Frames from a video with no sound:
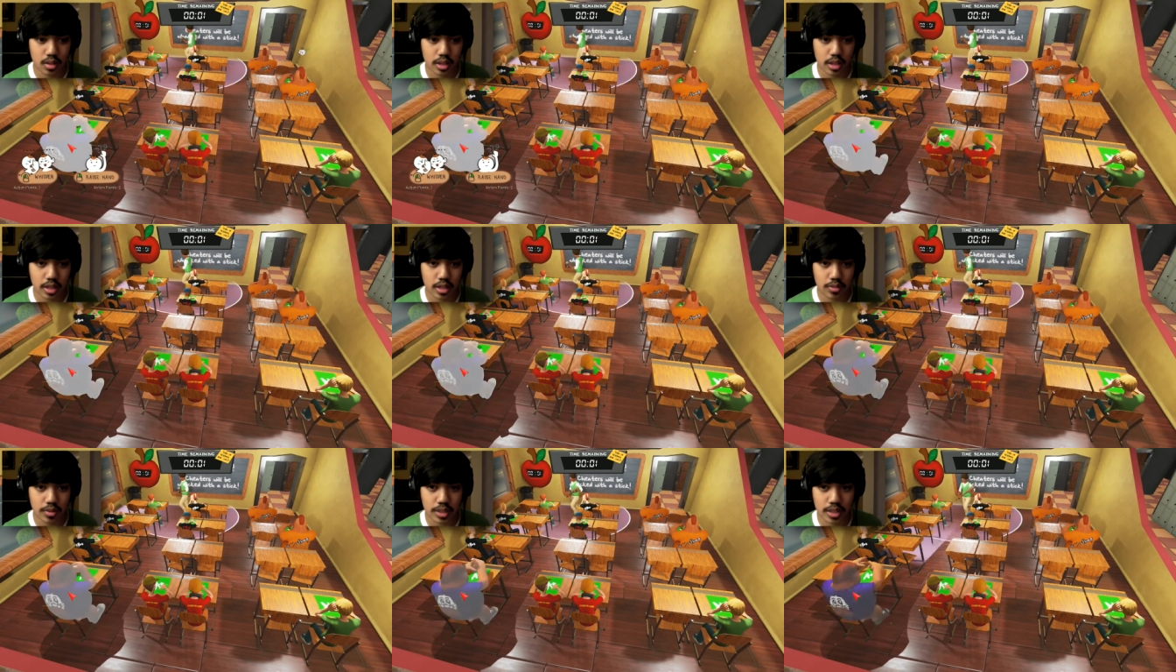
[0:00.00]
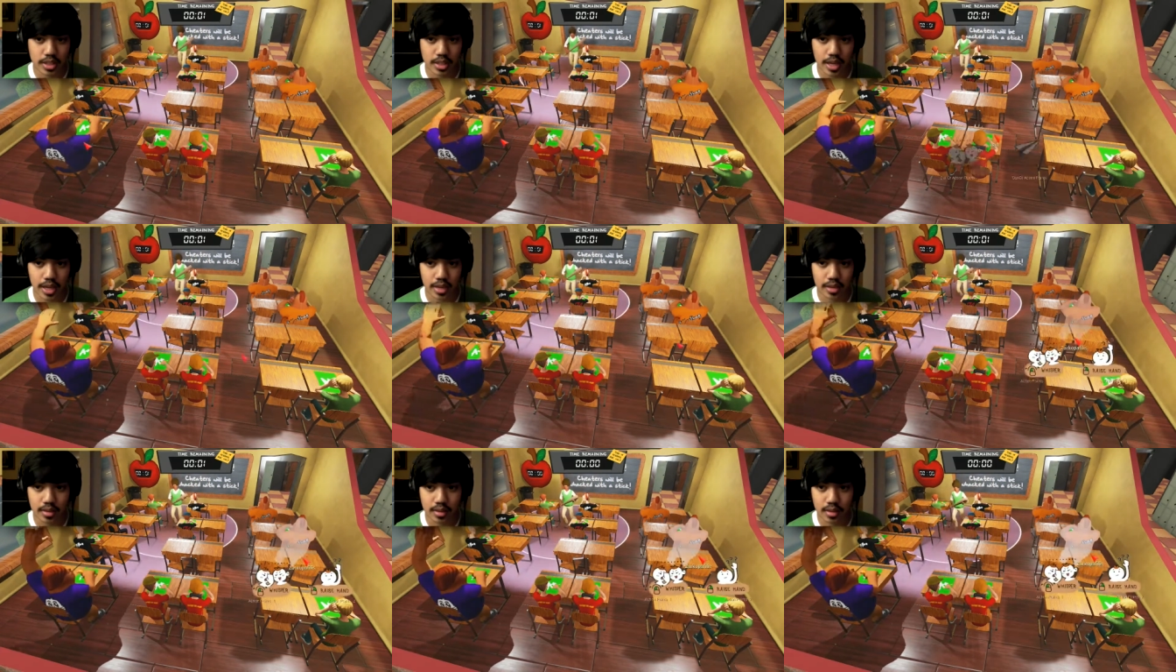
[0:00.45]
He has to raise his
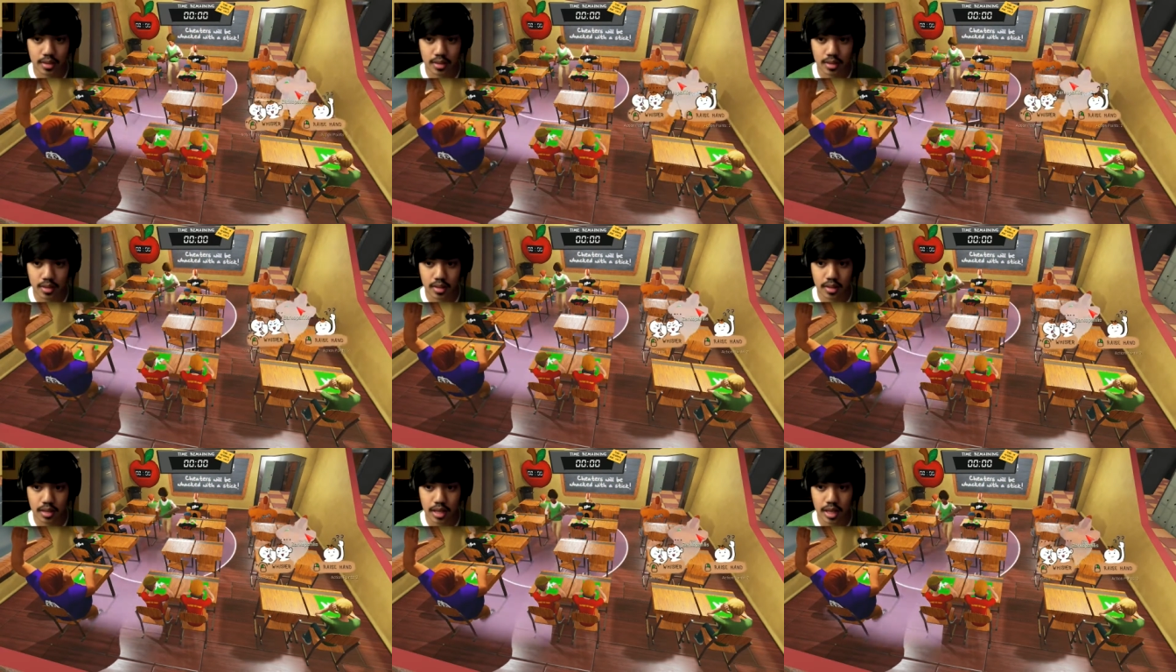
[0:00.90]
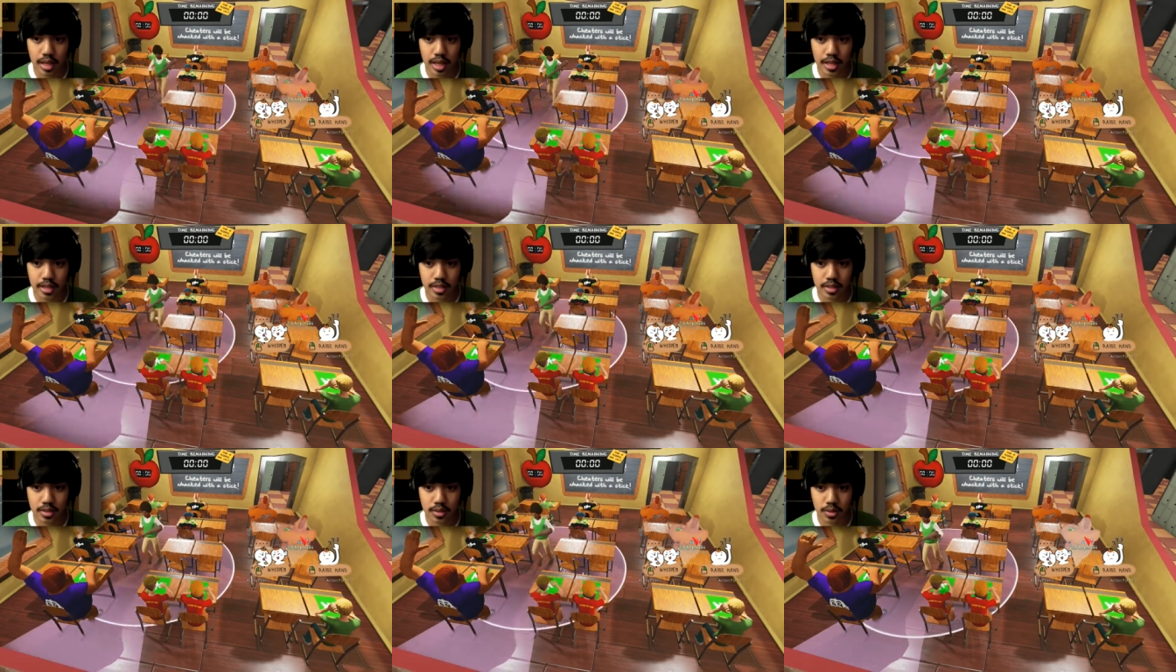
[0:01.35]
hand. Mm.
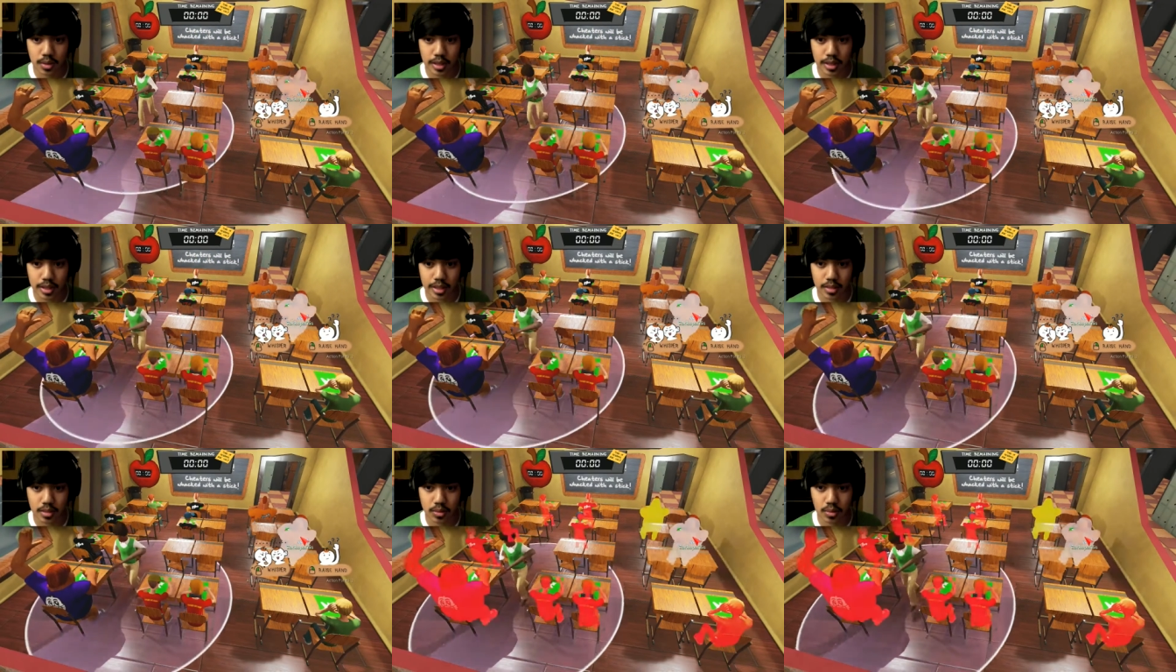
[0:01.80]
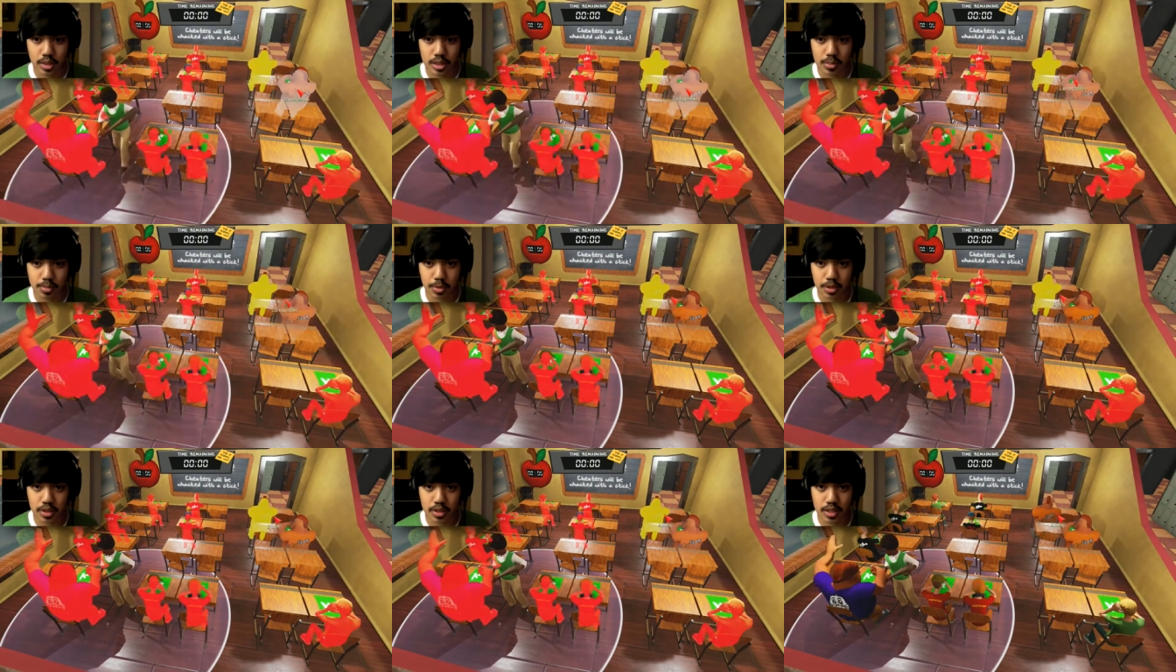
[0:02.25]
And so I could
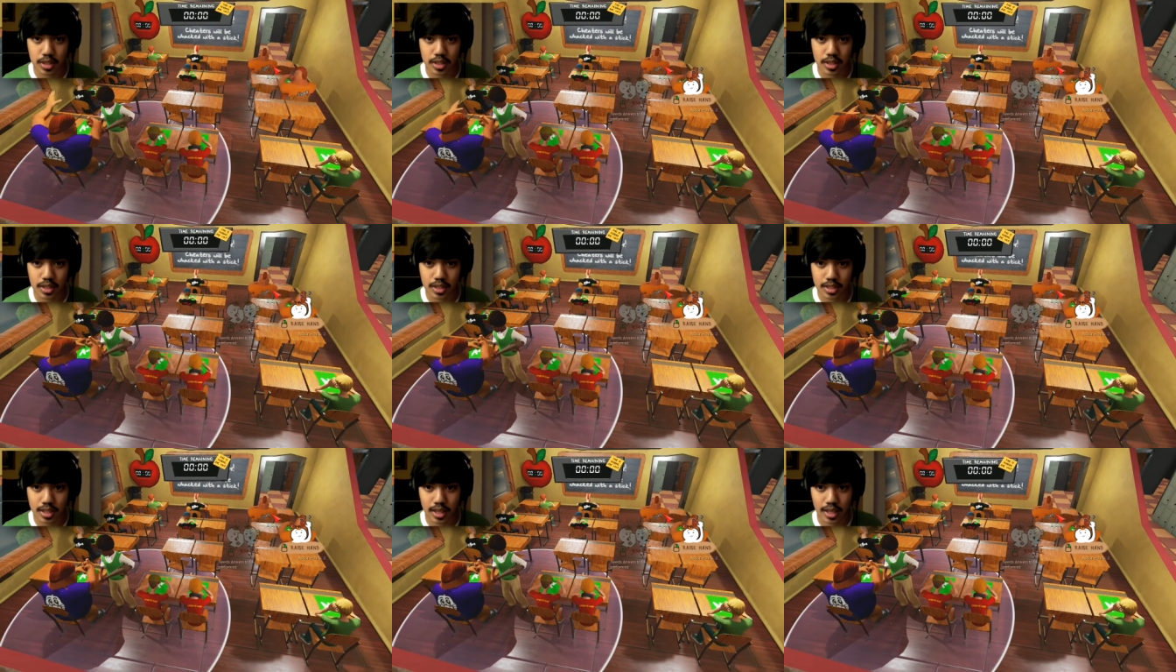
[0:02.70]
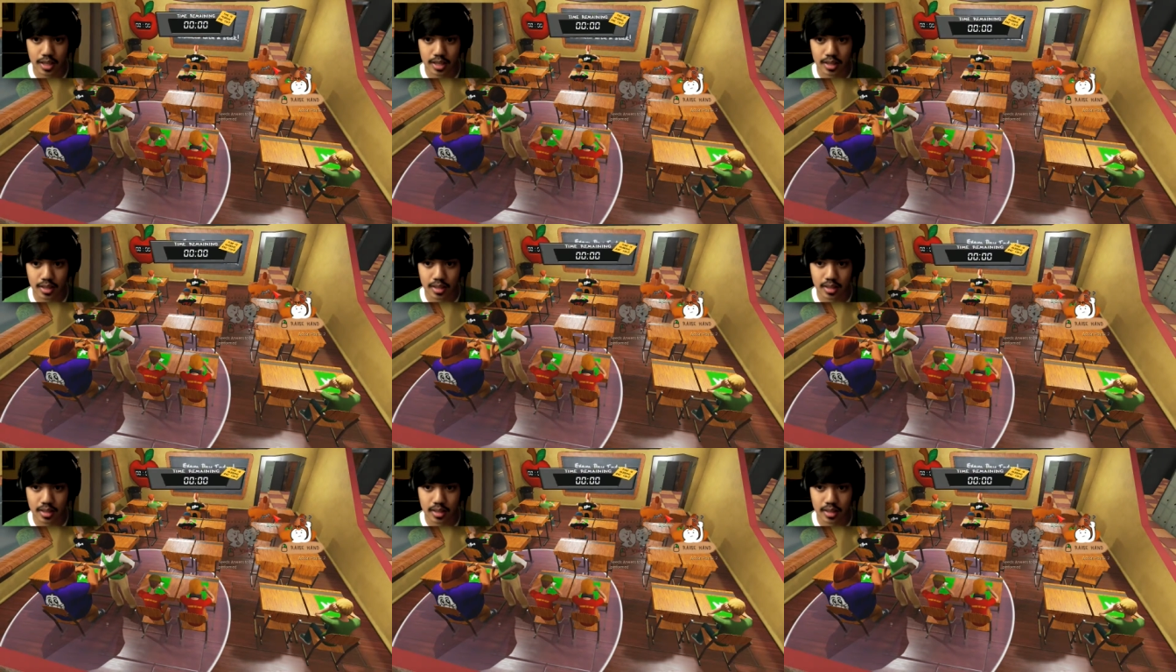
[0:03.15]
whisper to this guy.